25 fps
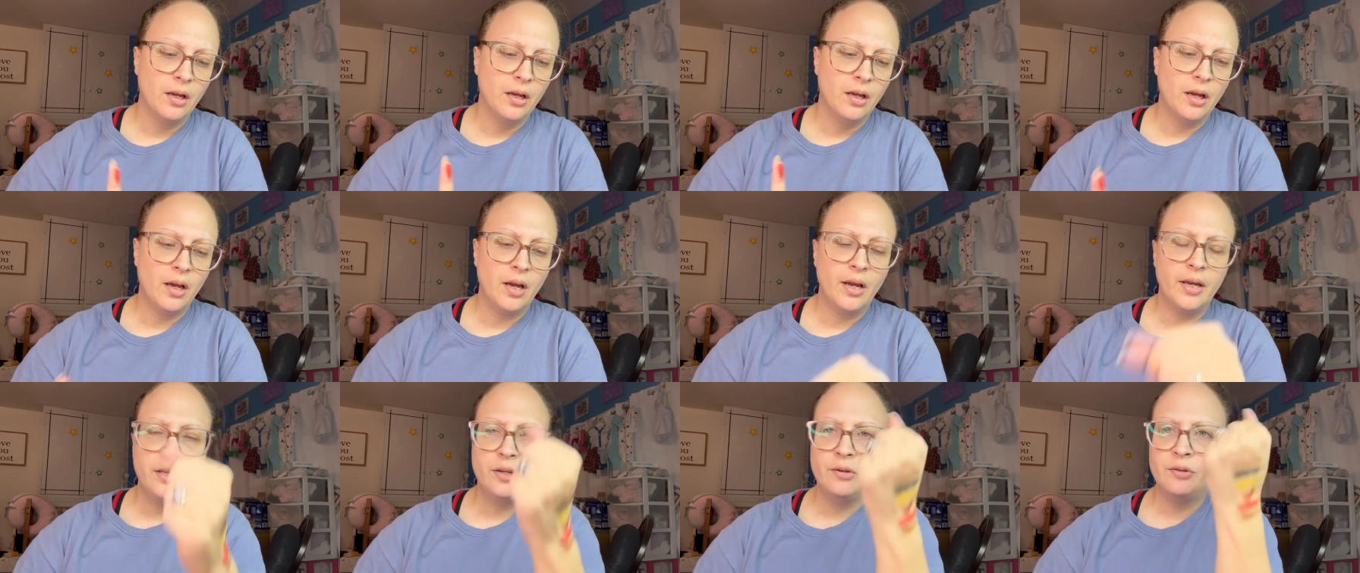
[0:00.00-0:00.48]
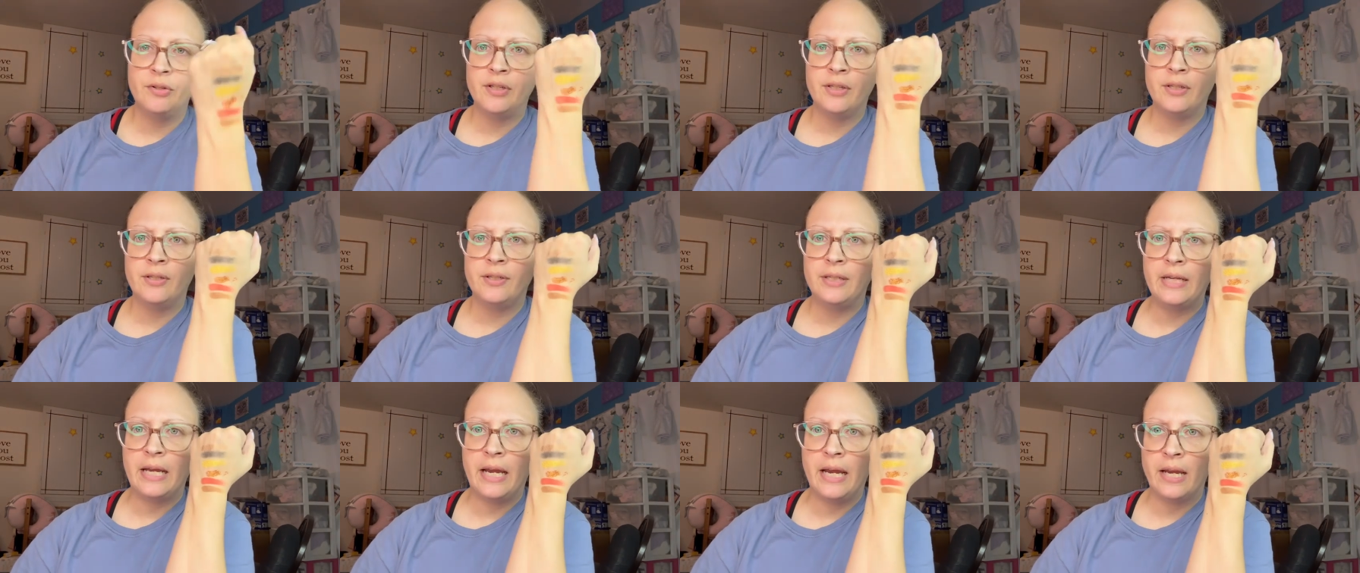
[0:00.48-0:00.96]
I use this
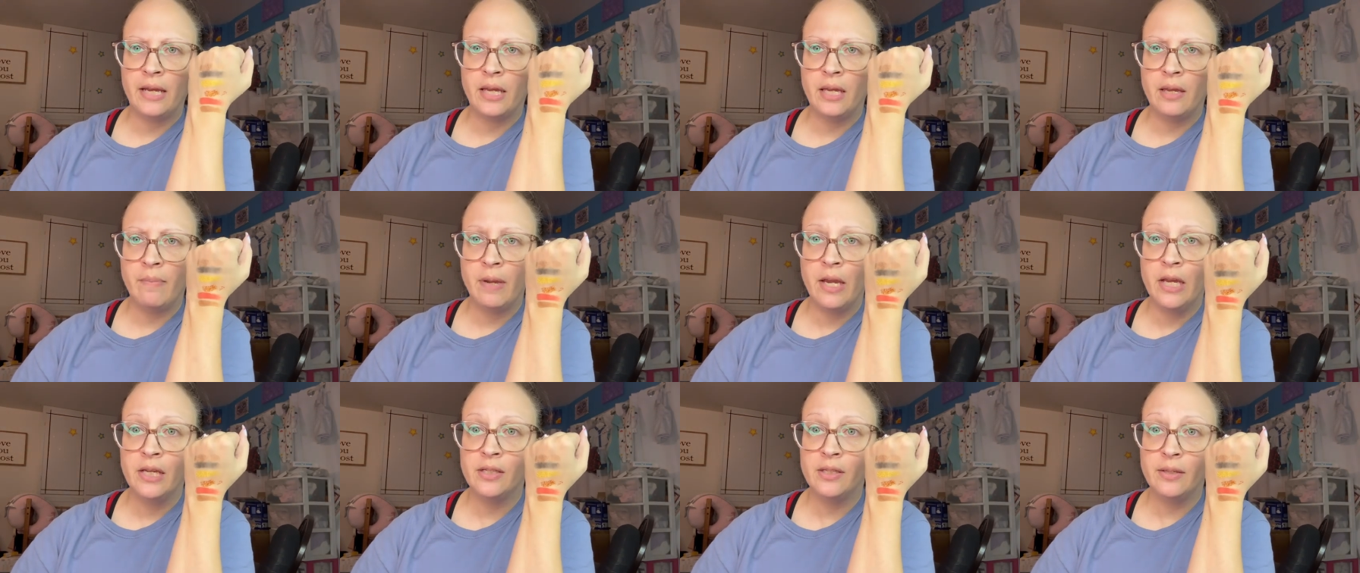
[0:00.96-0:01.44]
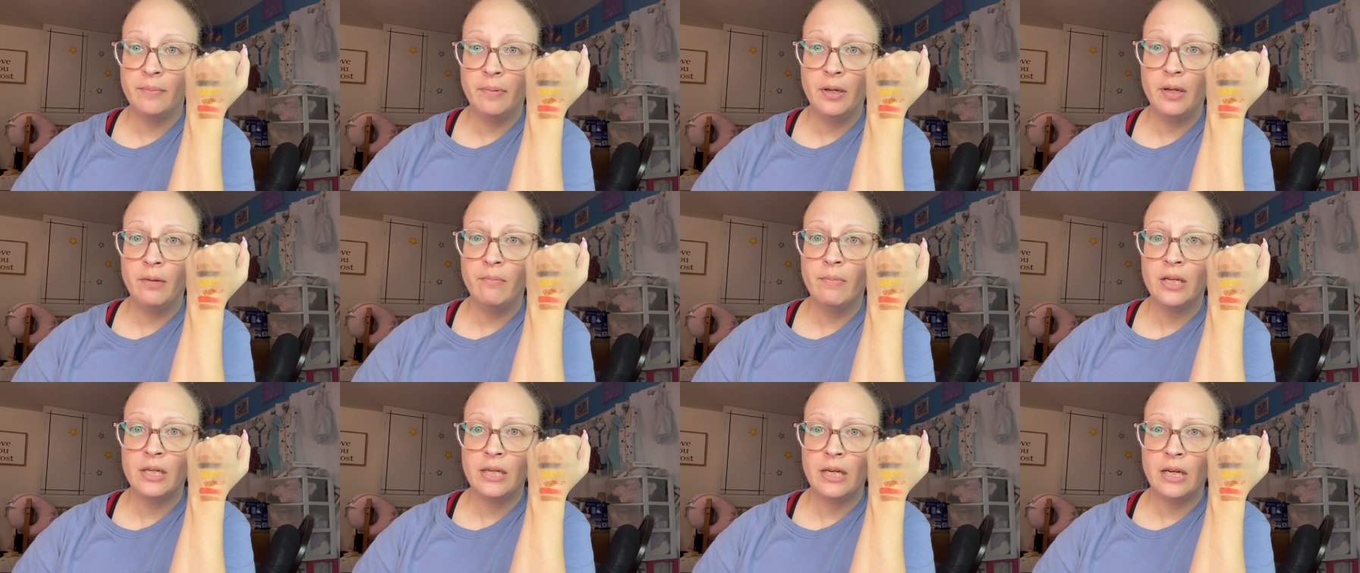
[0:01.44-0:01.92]
tacky base. The
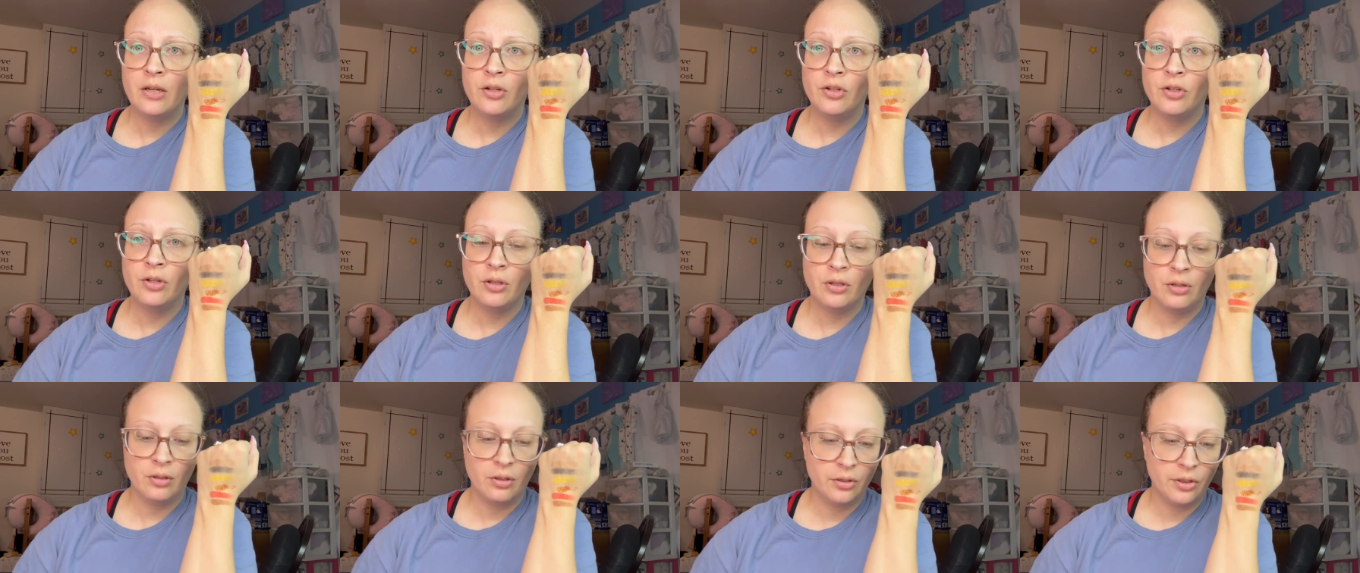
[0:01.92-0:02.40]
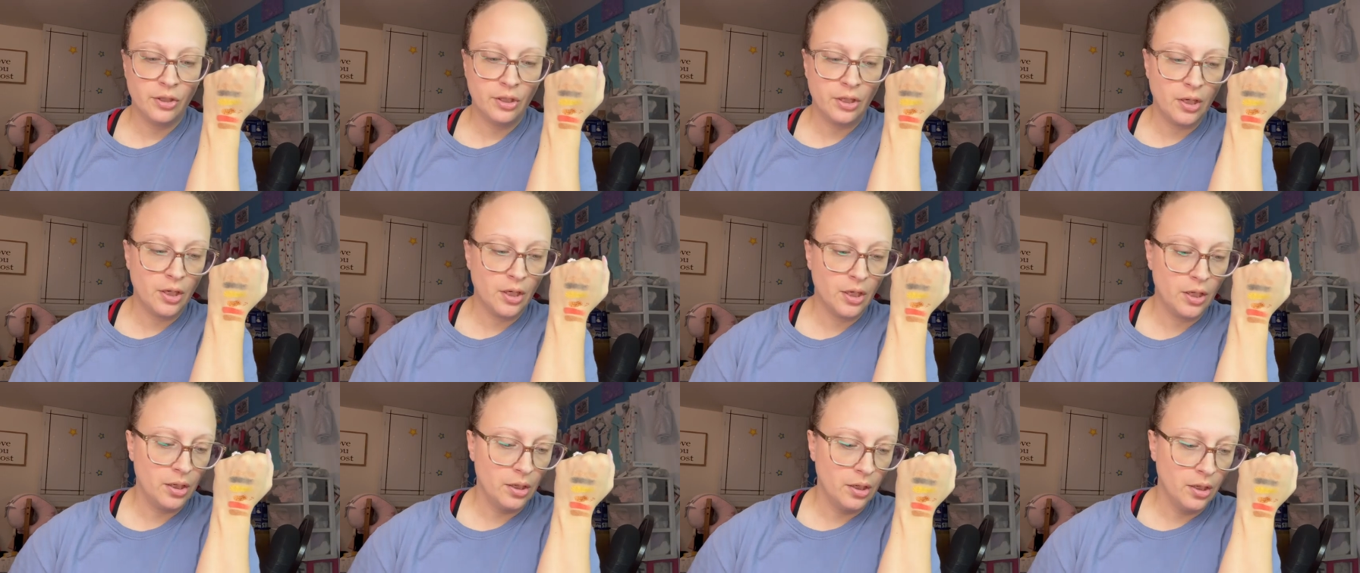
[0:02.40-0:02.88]
pigmentation looks
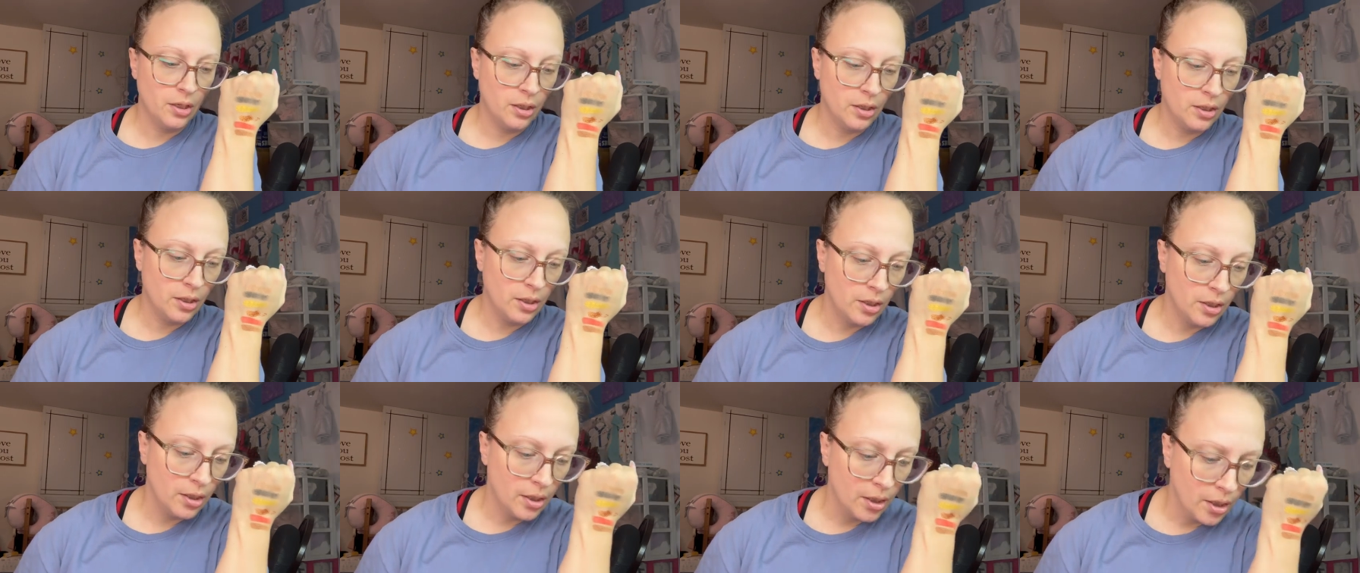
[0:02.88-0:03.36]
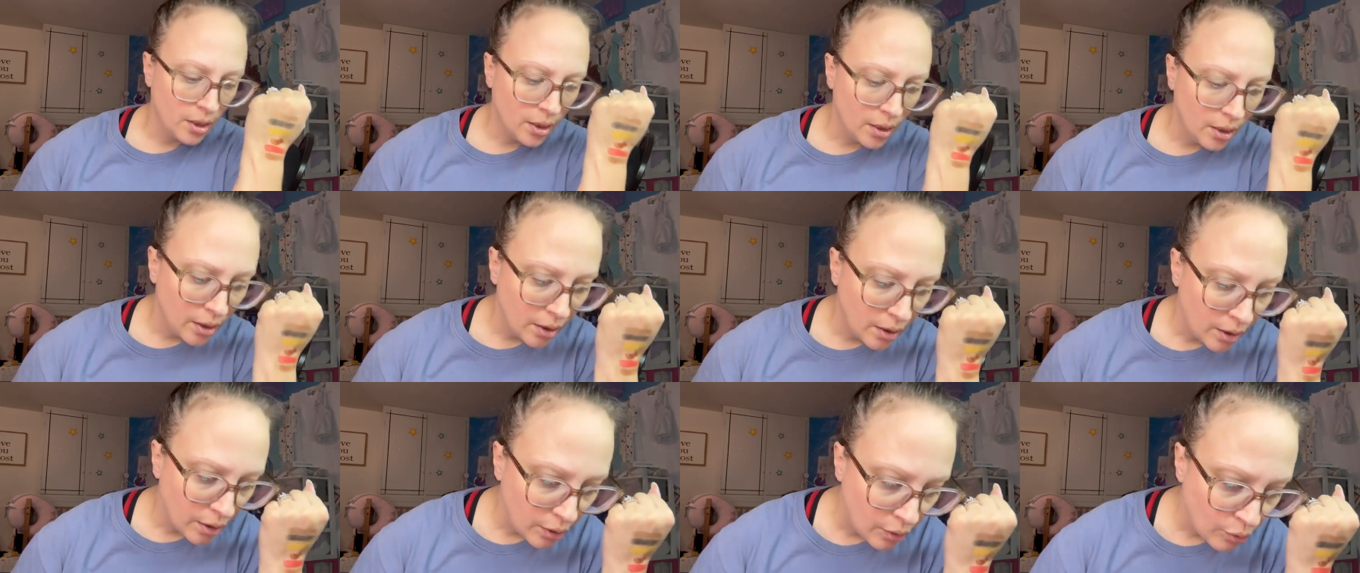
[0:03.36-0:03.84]
good.
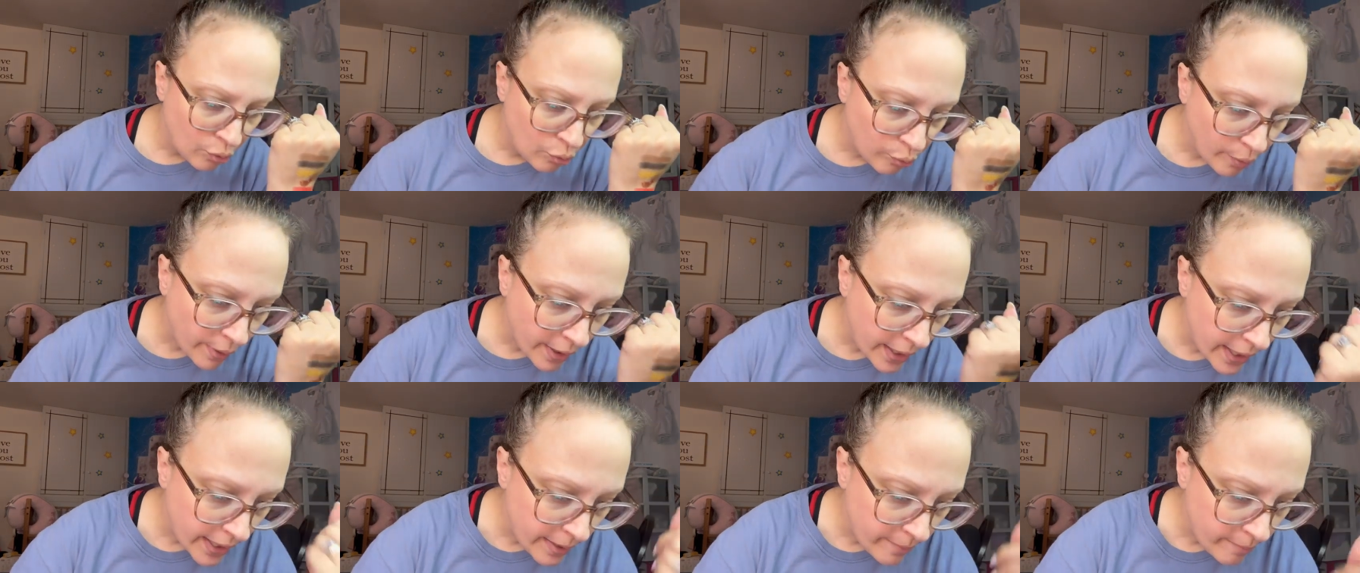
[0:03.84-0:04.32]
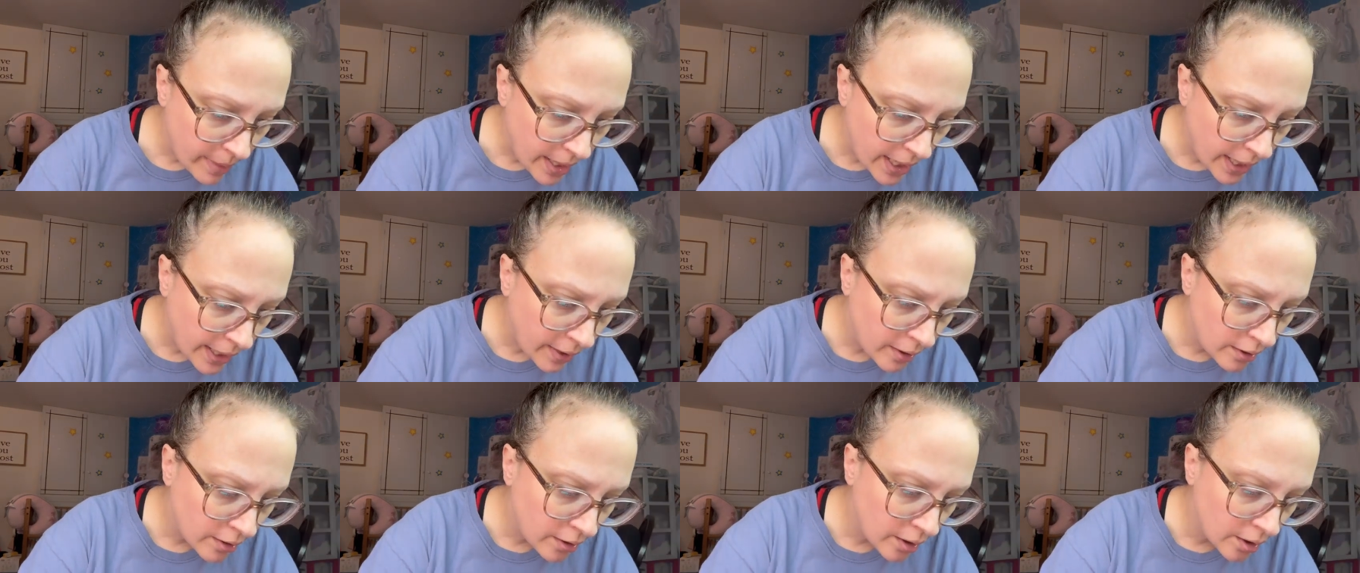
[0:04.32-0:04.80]
Gray
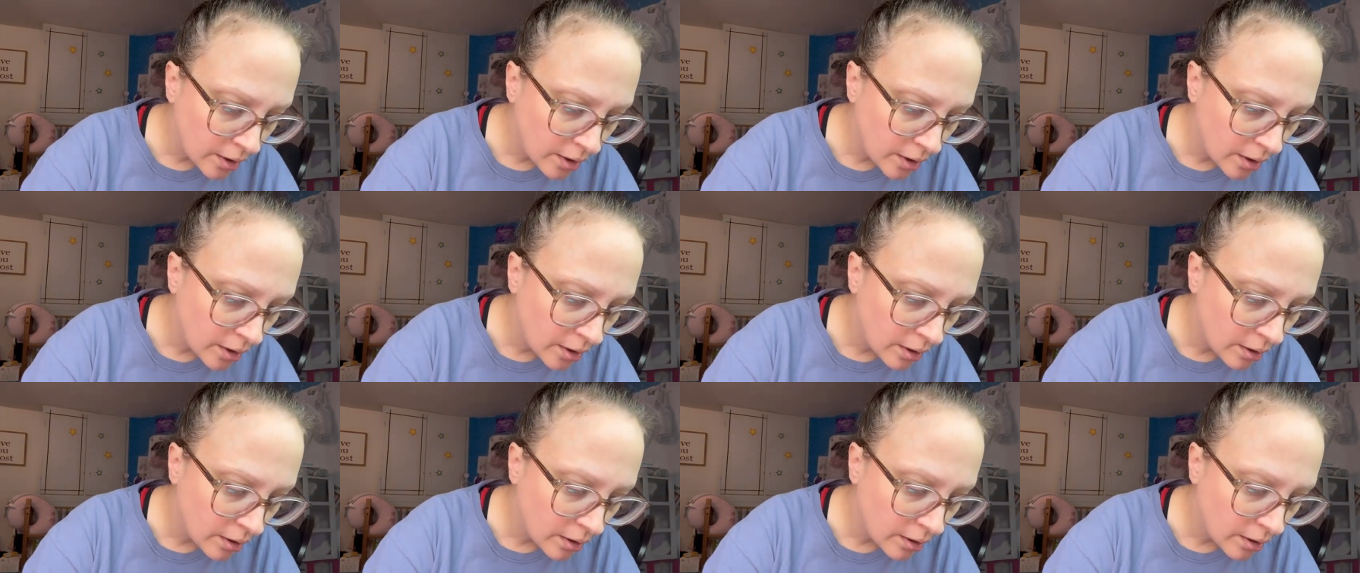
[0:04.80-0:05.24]
matter.